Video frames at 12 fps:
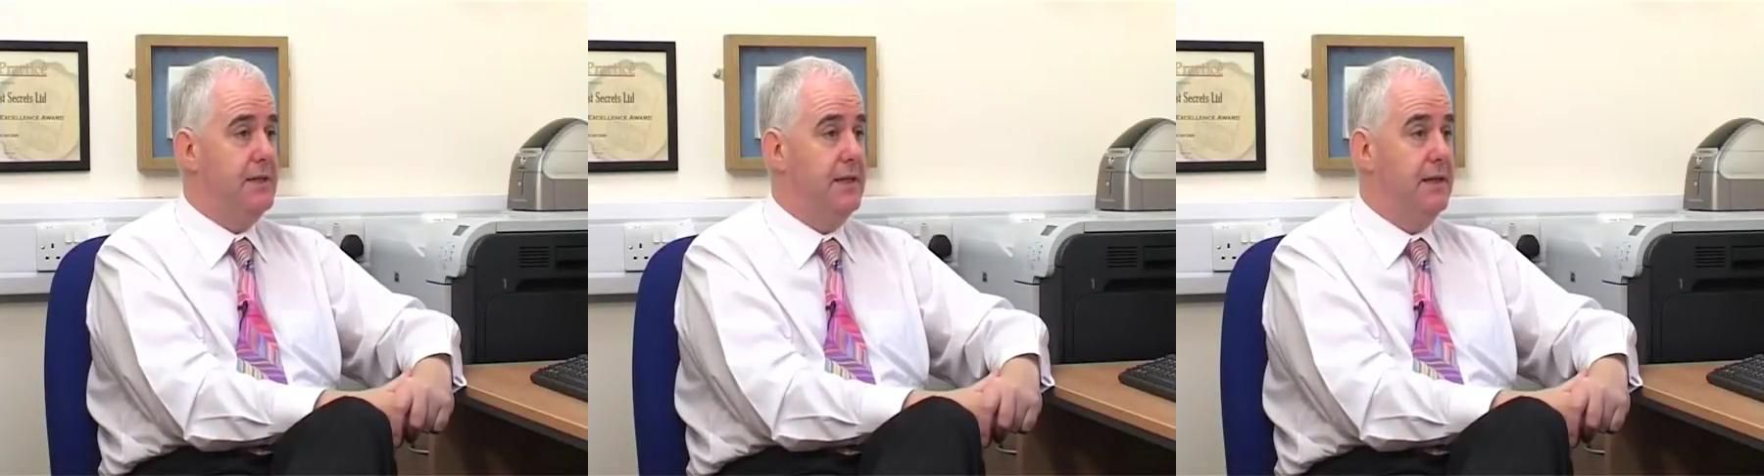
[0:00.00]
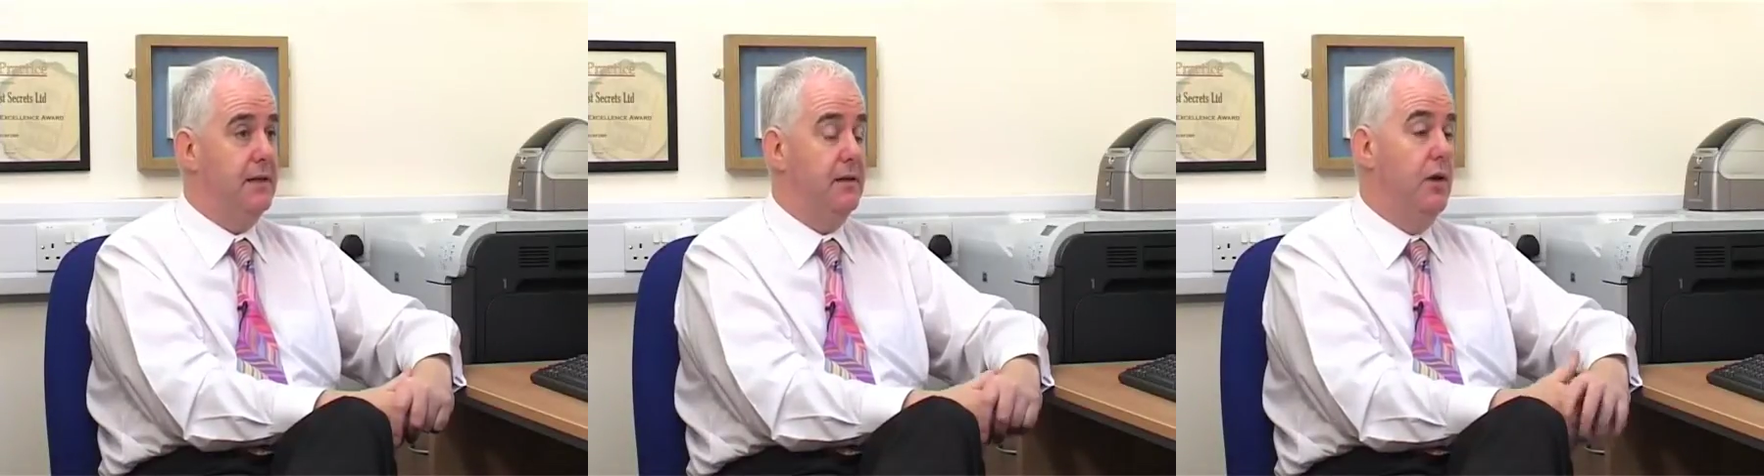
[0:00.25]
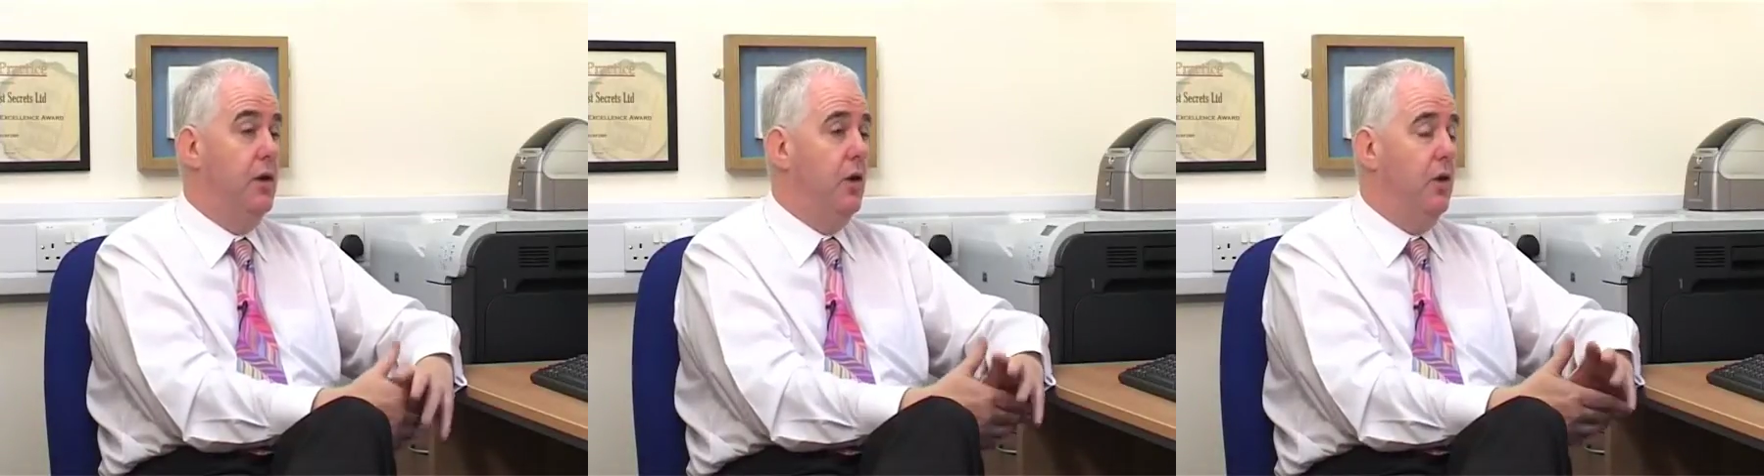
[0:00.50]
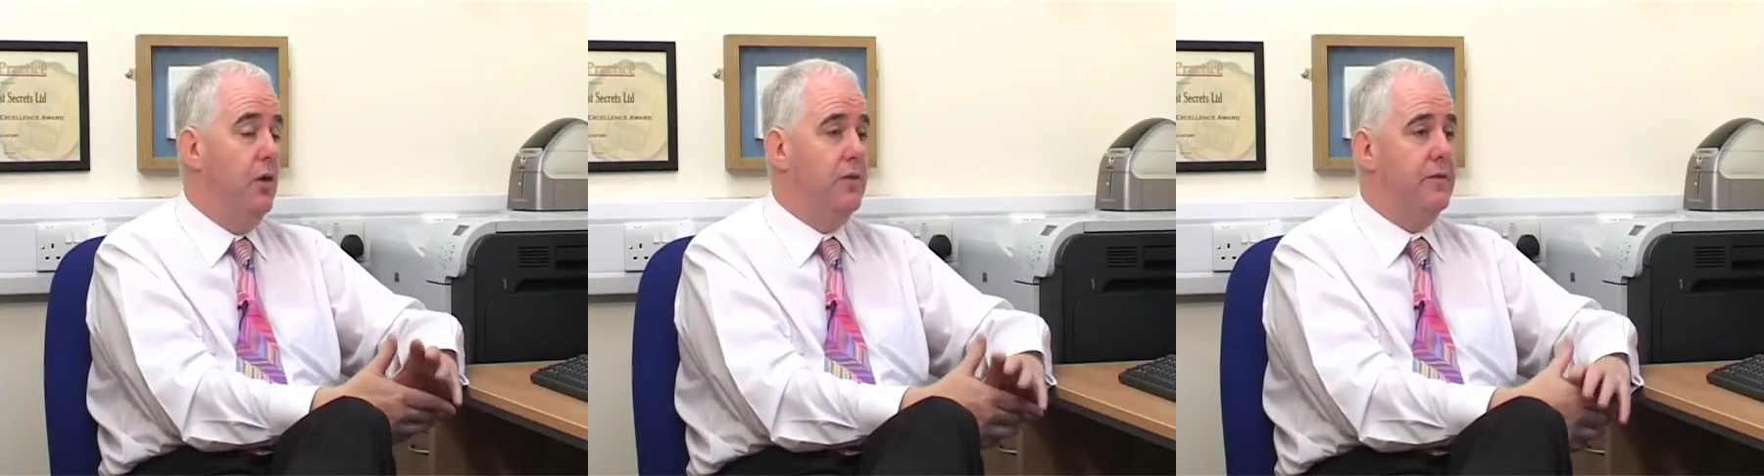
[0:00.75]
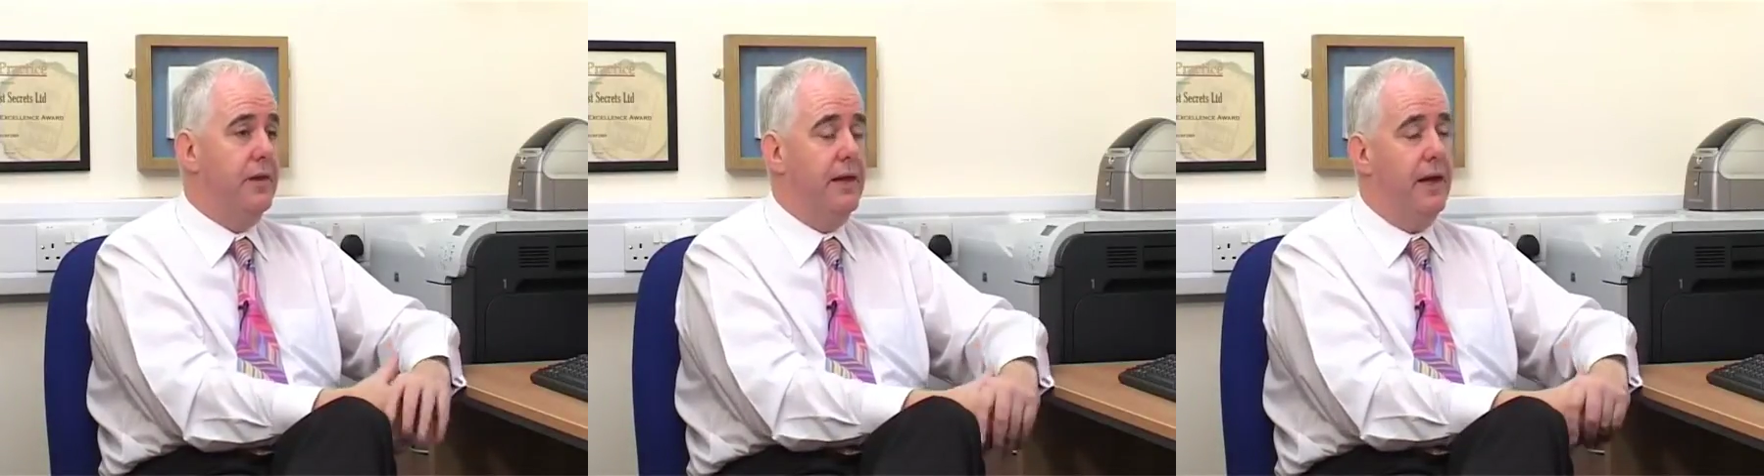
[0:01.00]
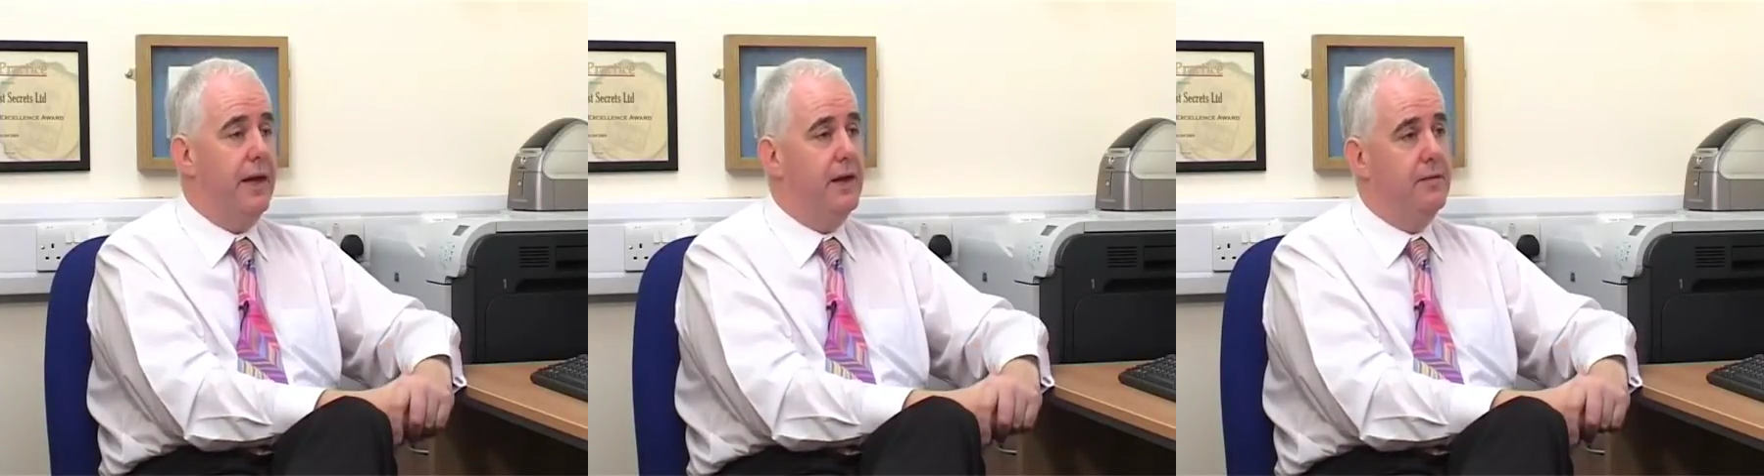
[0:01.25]
taken, or if they
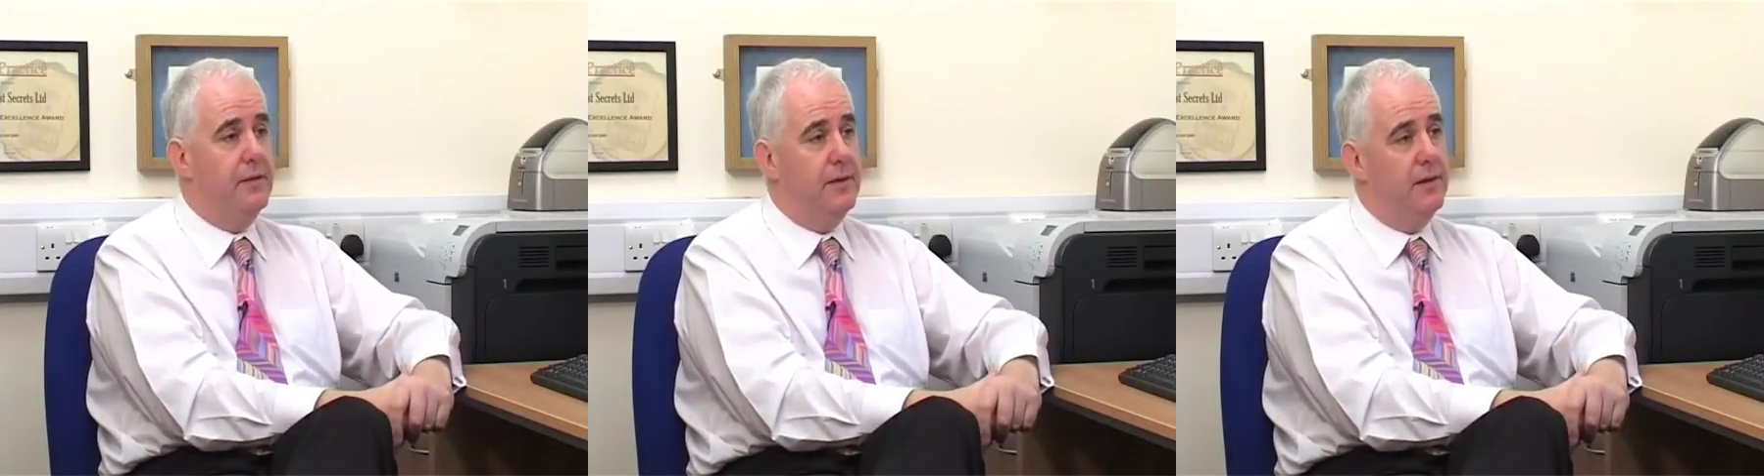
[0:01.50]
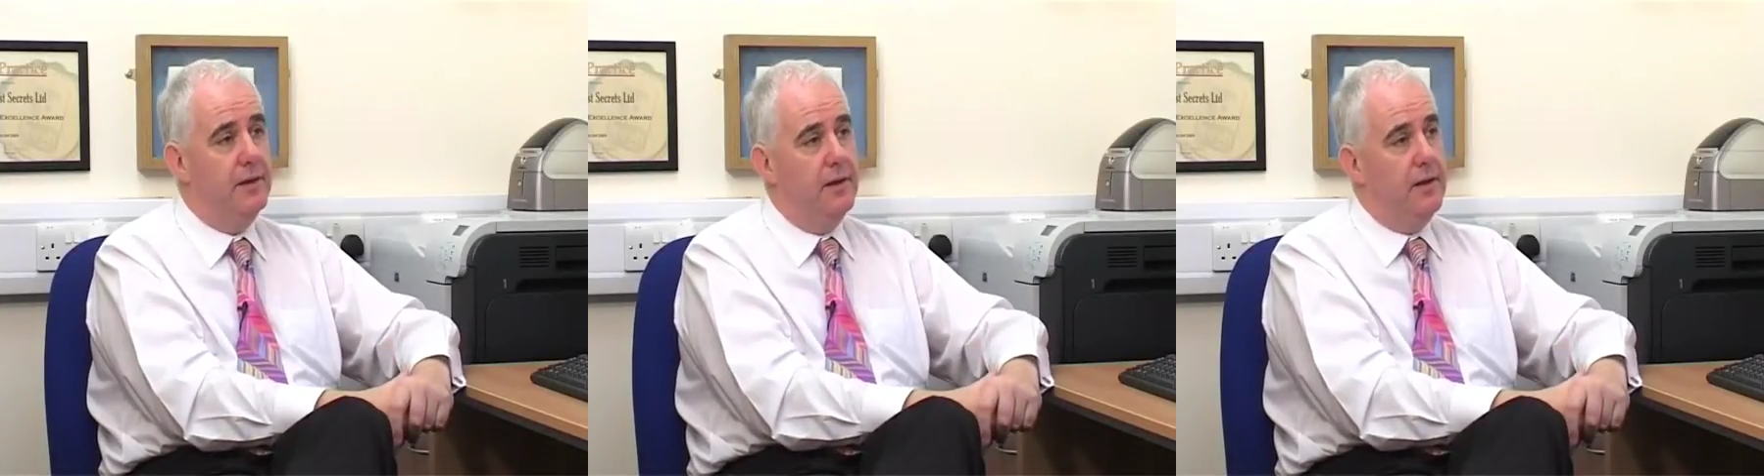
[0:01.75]
have a